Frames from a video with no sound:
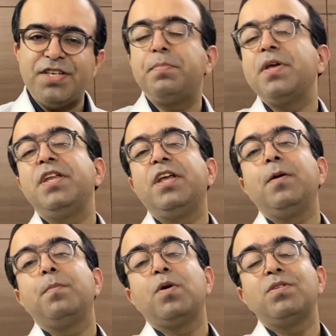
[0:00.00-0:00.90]

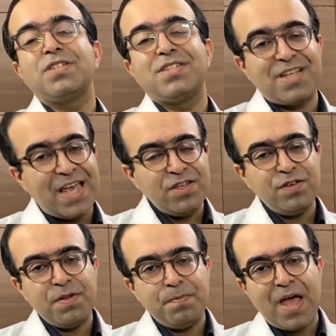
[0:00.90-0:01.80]
depending upon the size
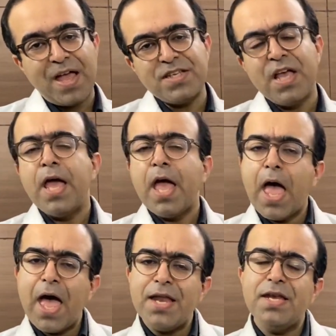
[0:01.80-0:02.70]
of the patch,
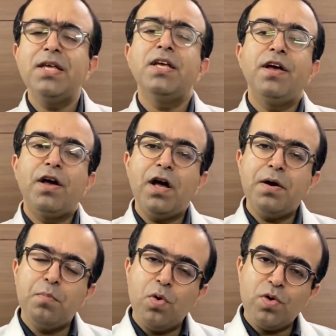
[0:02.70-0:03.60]
and
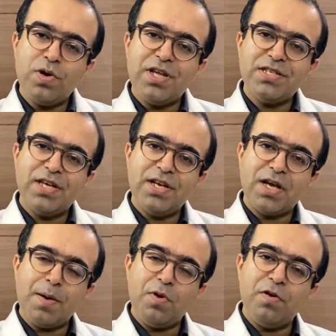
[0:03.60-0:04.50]
more or less in a
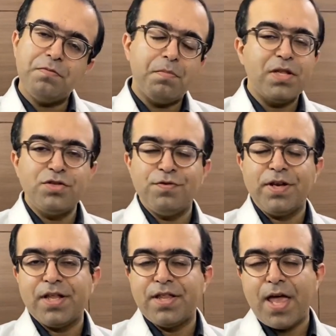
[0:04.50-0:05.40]
couple of months you will
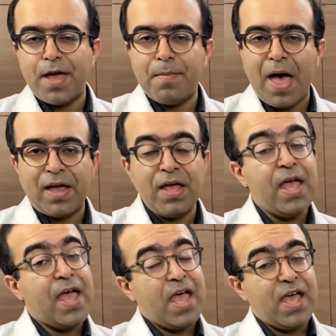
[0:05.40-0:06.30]
get the hair back.
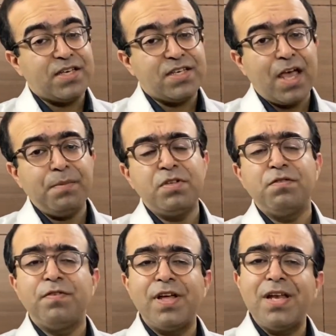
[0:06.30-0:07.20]
At
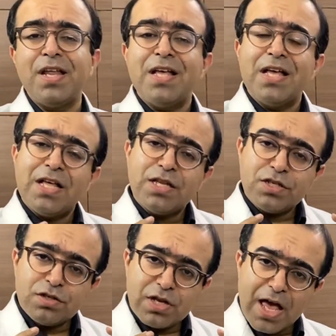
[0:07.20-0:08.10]
times when
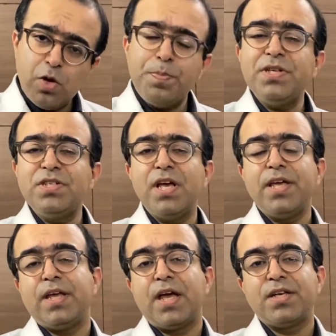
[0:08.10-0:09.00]

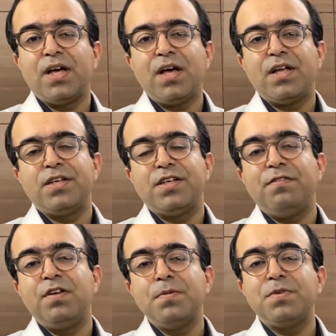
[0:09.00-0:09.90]
alopecia areata
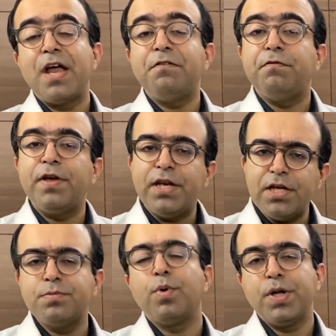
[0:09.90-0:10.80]
develops at
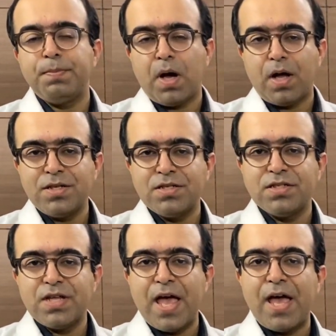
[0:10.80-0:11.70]
various body
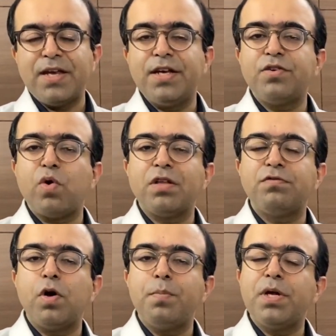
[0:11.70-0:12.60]
parts and it
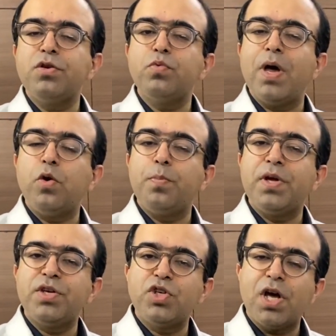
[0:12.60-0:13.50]
transforms into
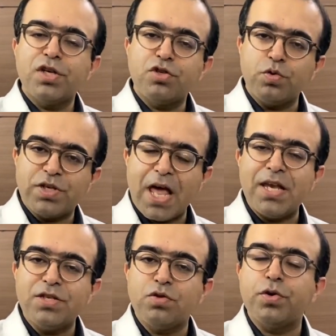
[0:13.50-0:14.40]
alopecia
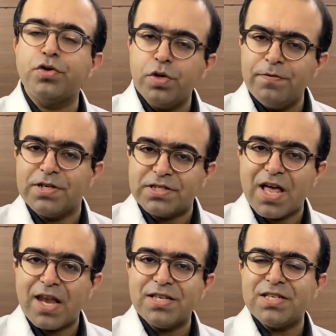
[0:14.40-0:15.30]
totalis or
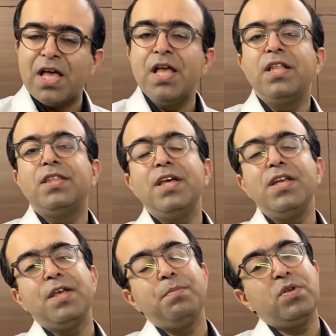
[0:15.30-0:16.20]
universalis,
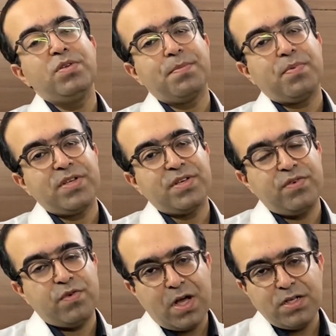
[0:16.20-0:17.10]
then
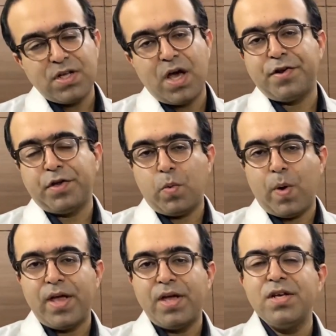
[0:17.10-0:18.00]
immunosuppressant drugs are
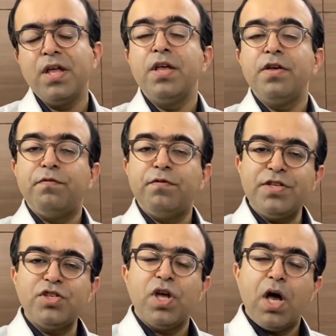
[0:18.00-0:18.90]
required,
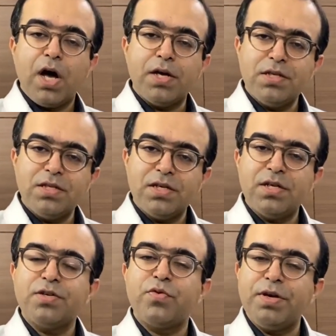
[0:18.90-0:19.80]
which under
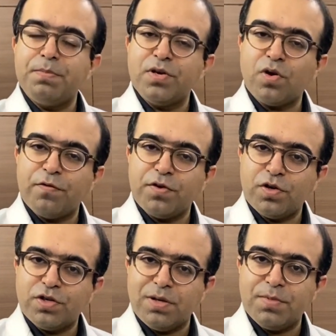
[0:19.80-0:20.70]
the treatment of
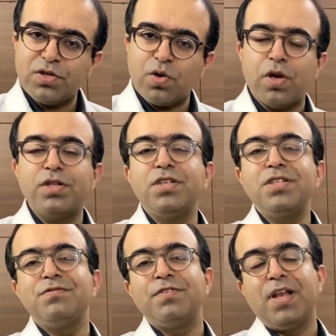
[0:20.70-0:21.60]
your
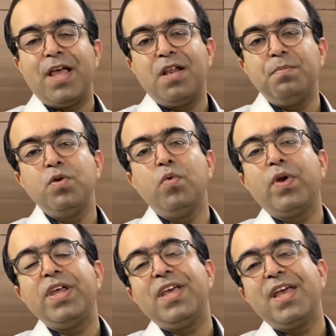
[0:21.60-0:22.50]
dermatologist will help you
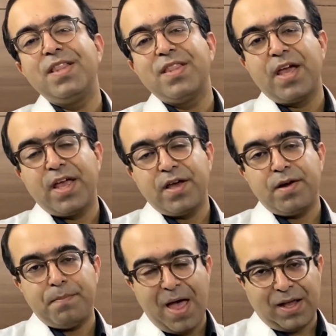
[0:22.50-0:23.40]
regain the hair
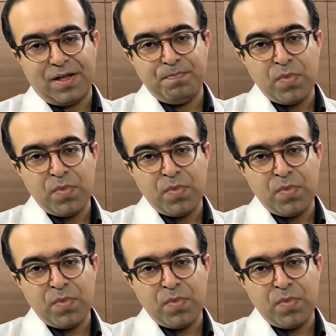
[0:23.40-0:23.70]
back.